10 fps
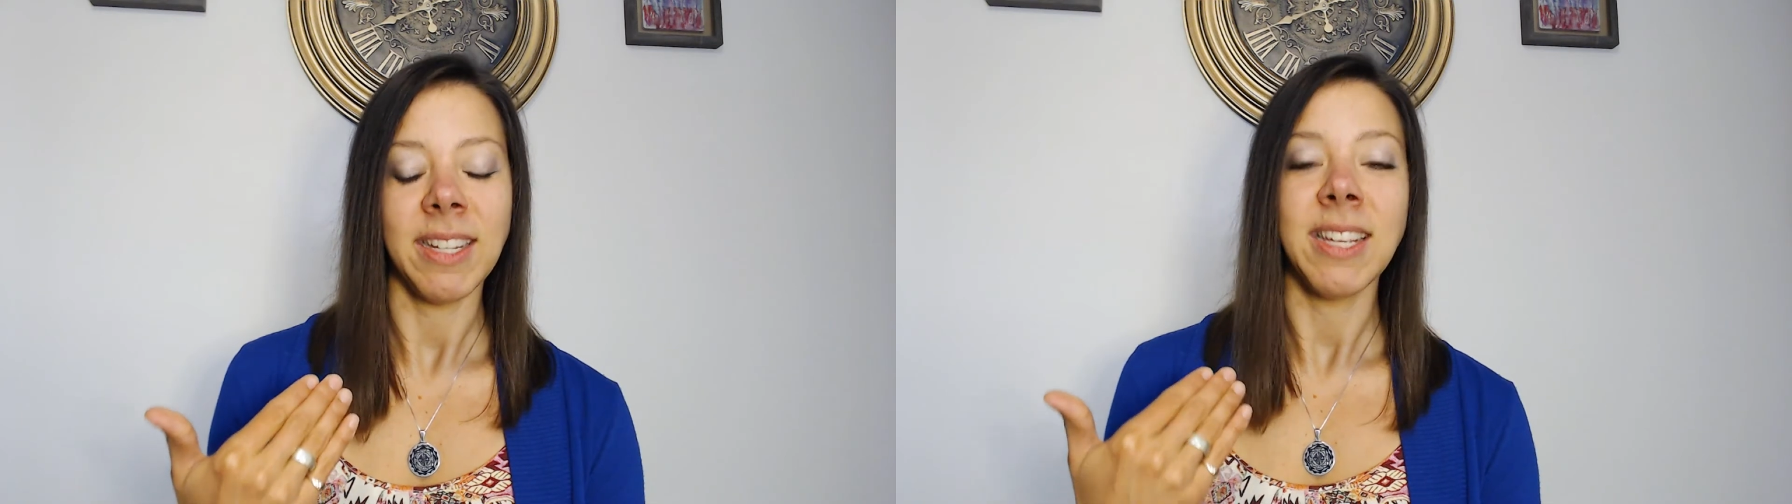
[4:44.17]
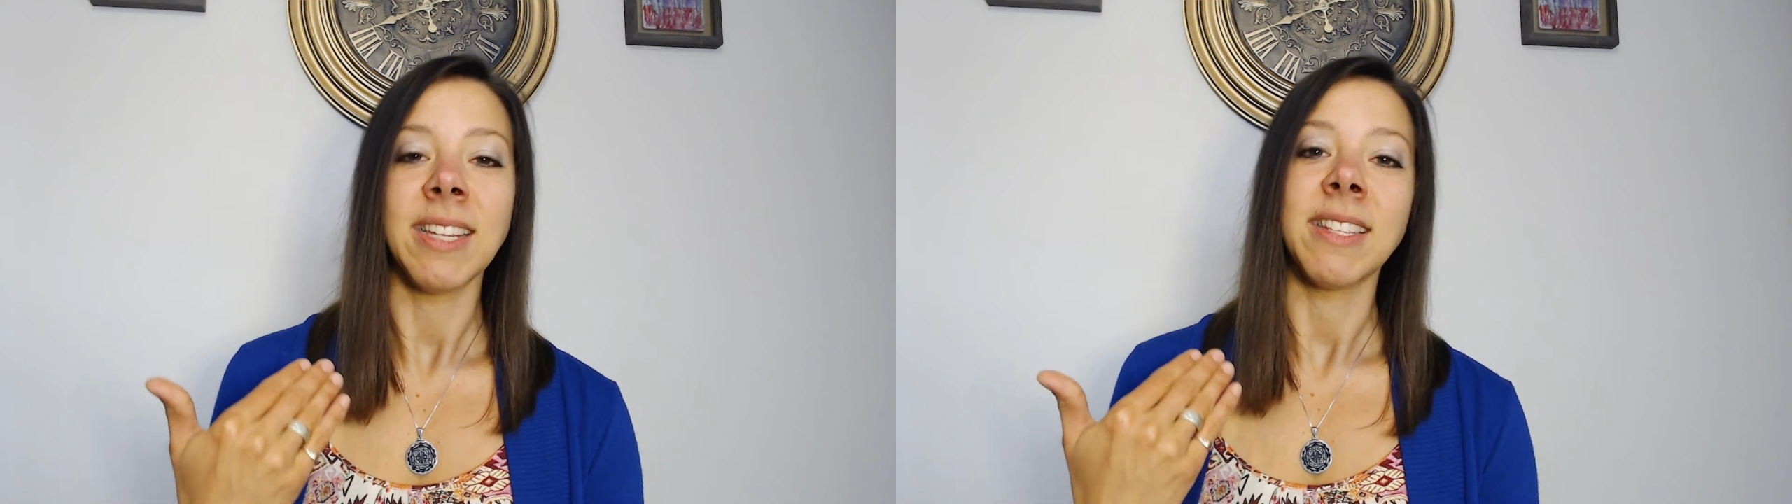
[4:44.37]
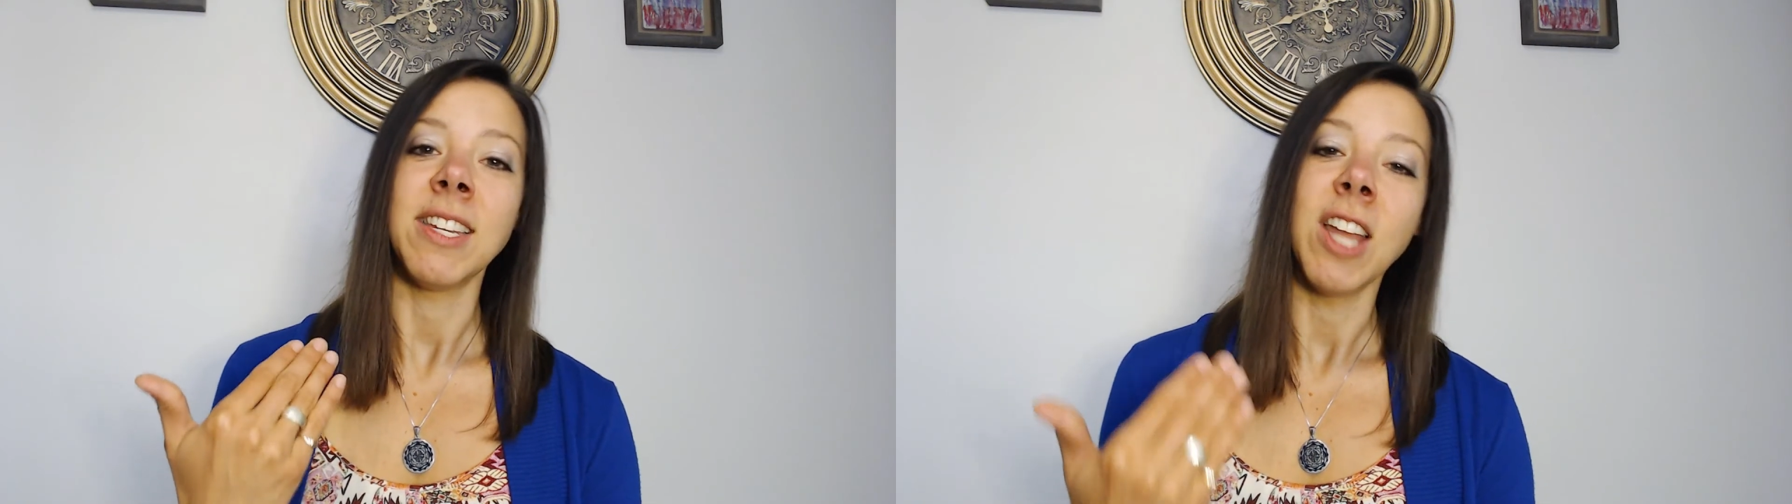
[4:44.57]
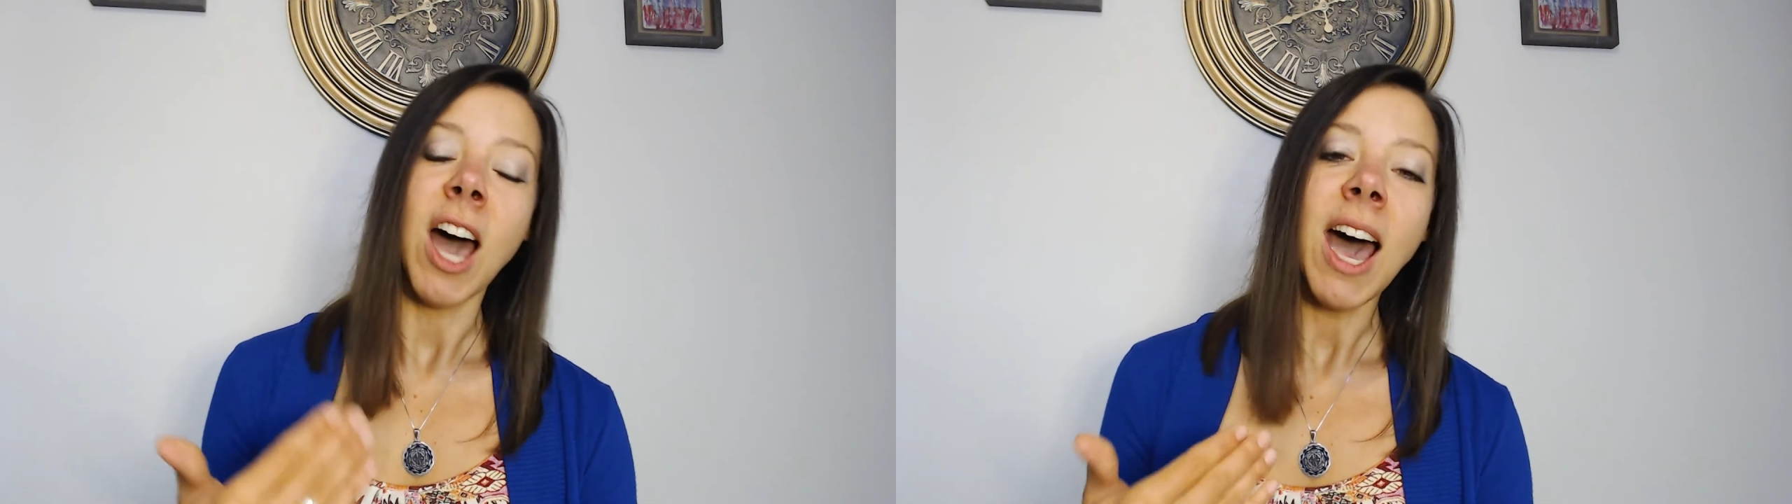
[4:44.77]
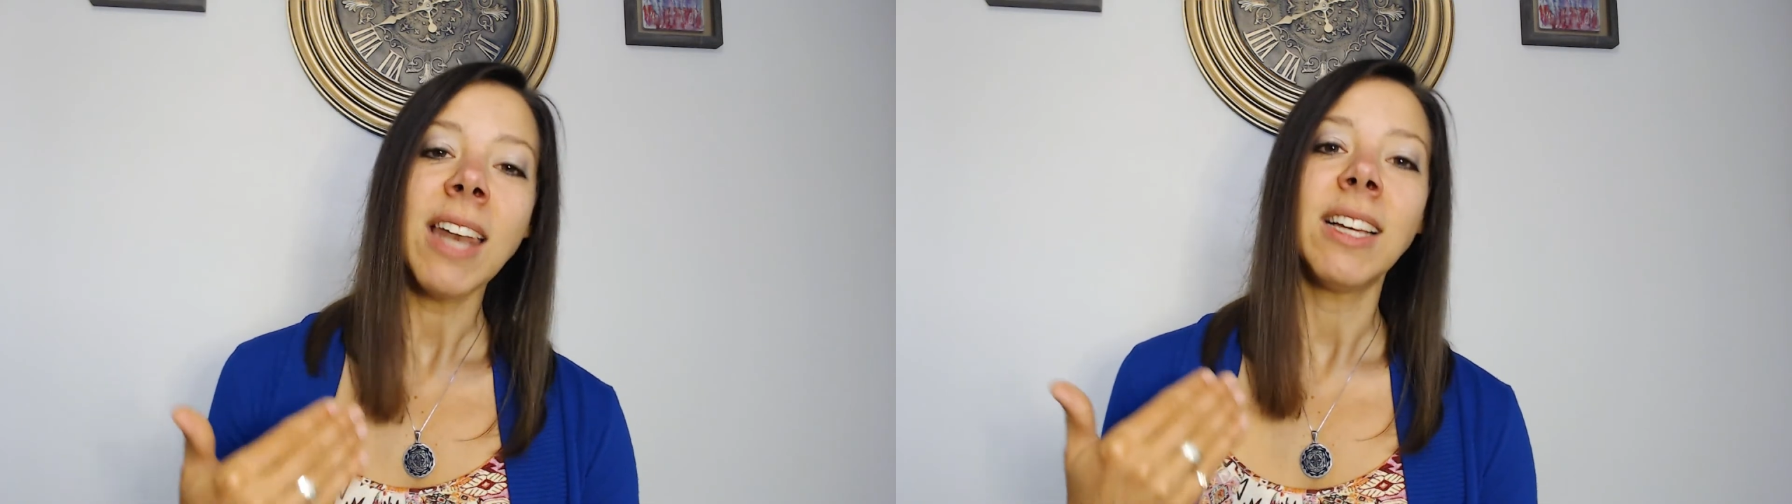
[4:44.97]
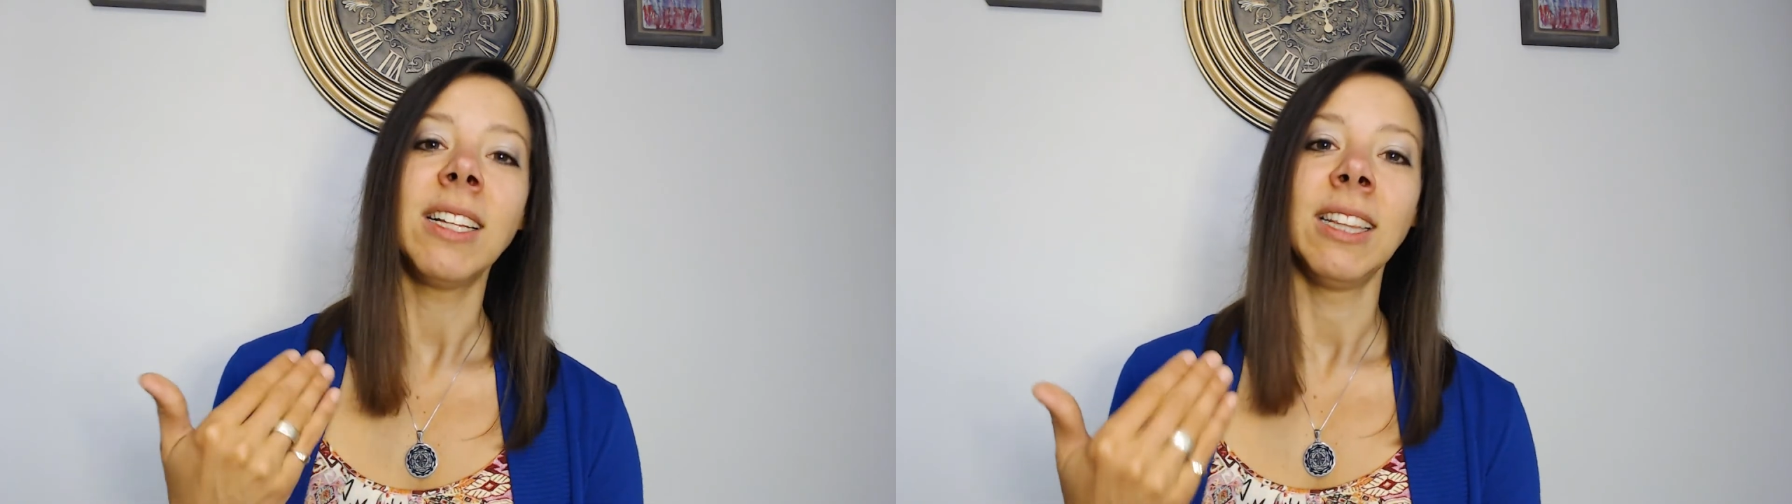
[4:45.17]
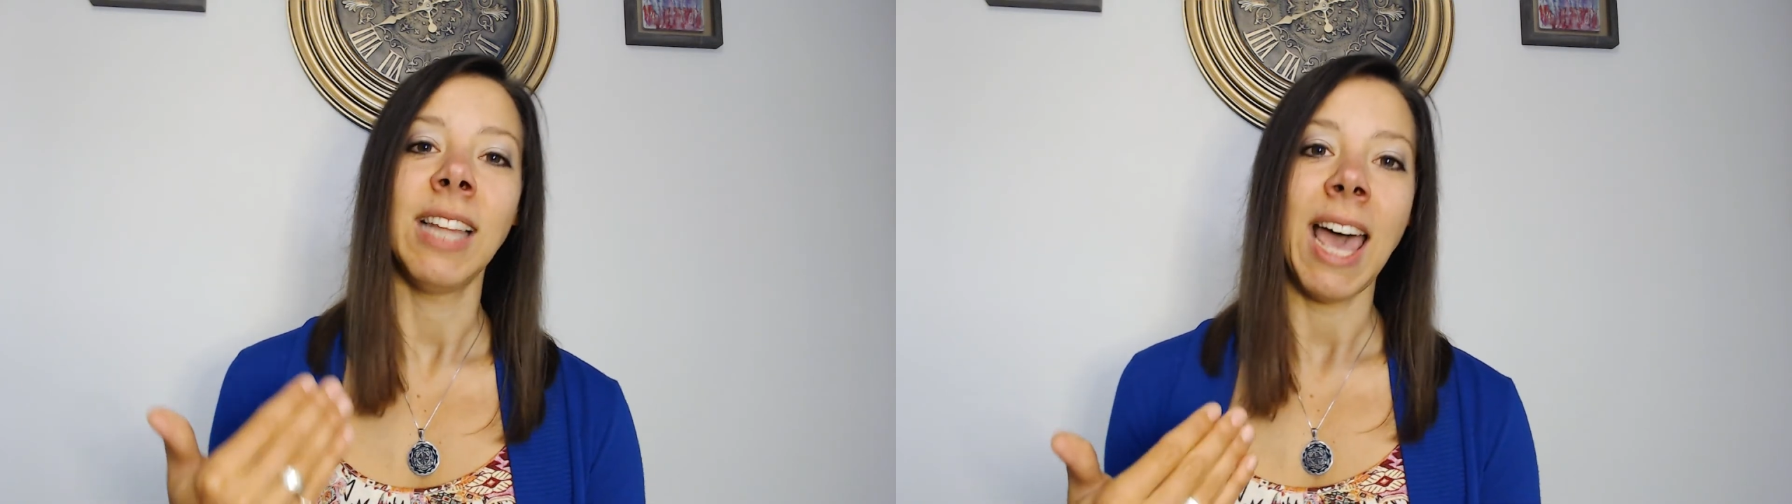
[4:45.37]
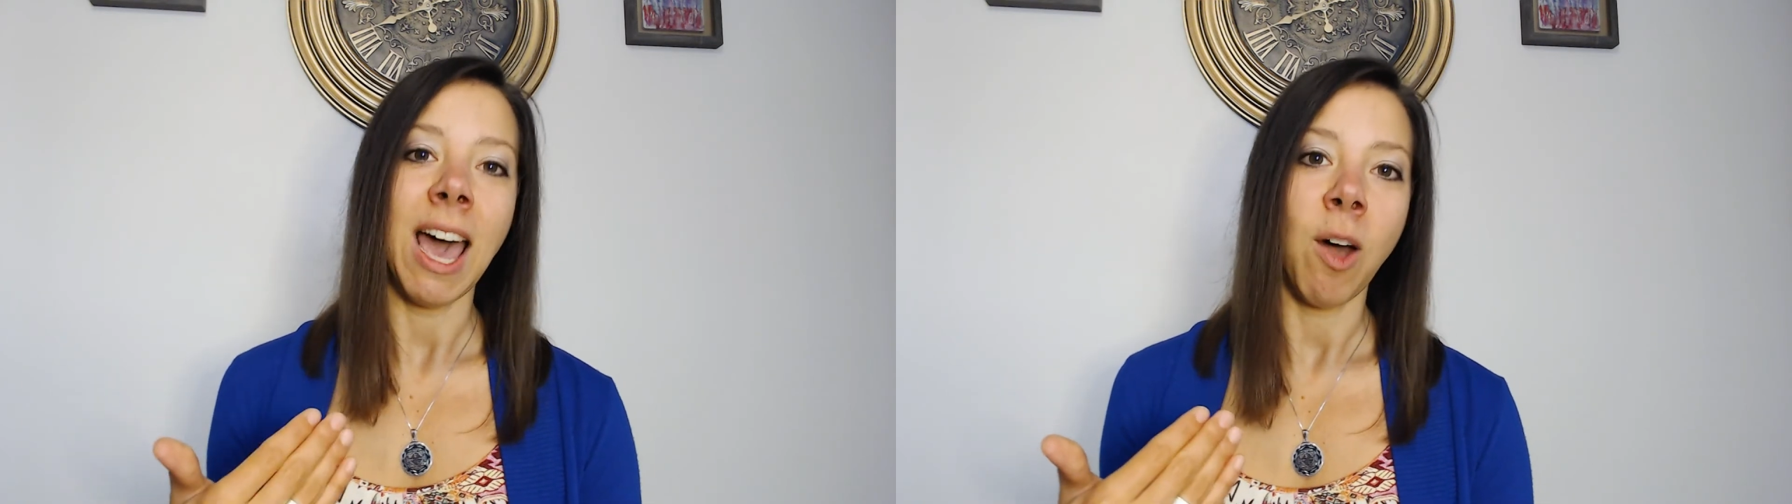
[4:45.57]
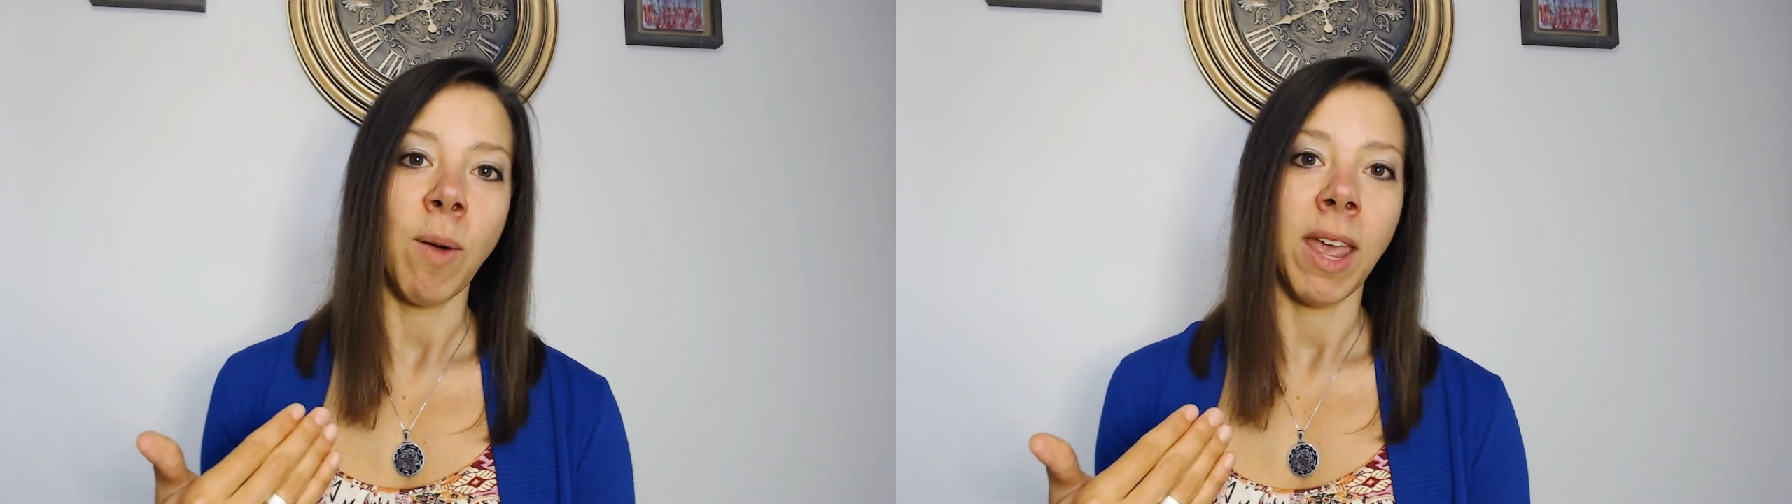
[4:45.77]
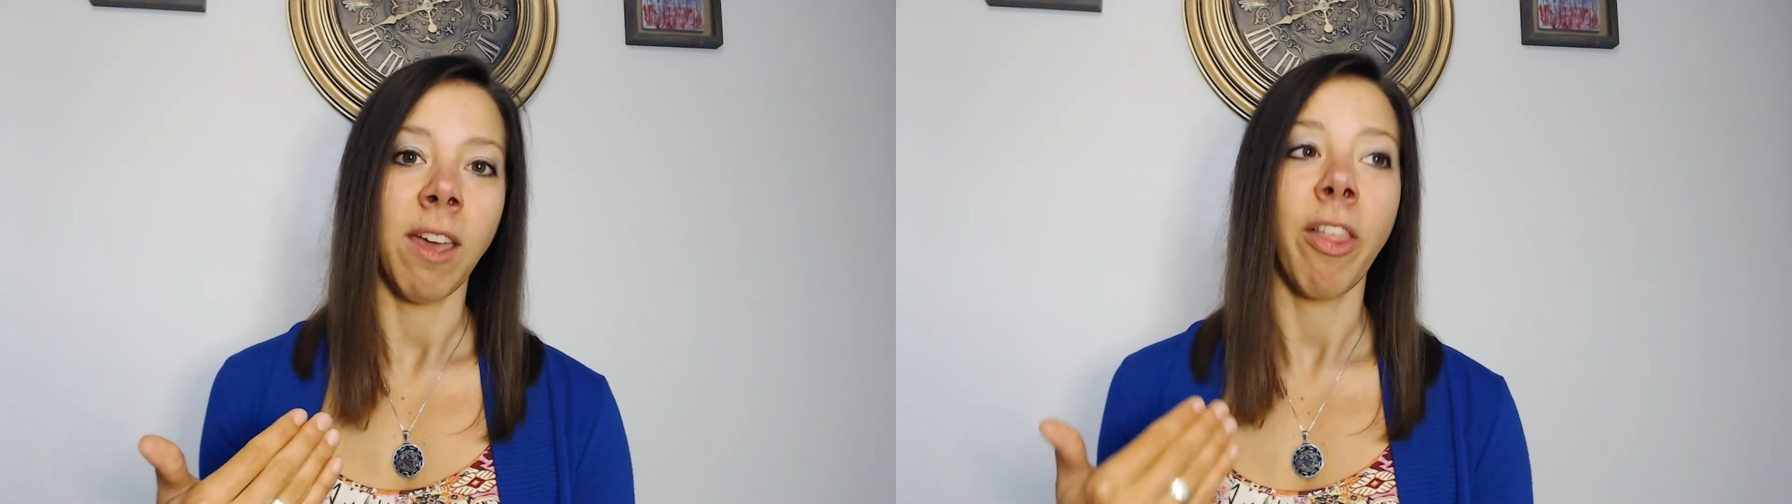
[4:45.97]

is not allowing